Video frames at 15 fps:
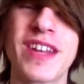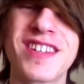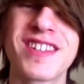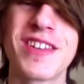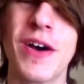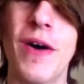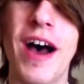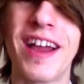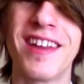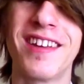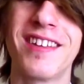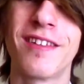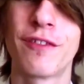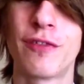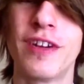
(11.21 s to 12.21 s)
so I
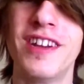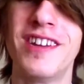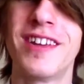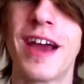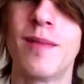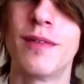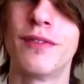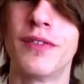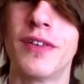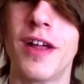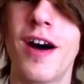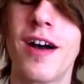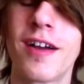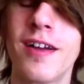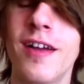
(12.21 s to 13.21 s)
get free time to
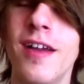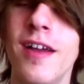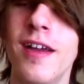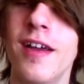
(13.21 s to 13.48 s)
vlog.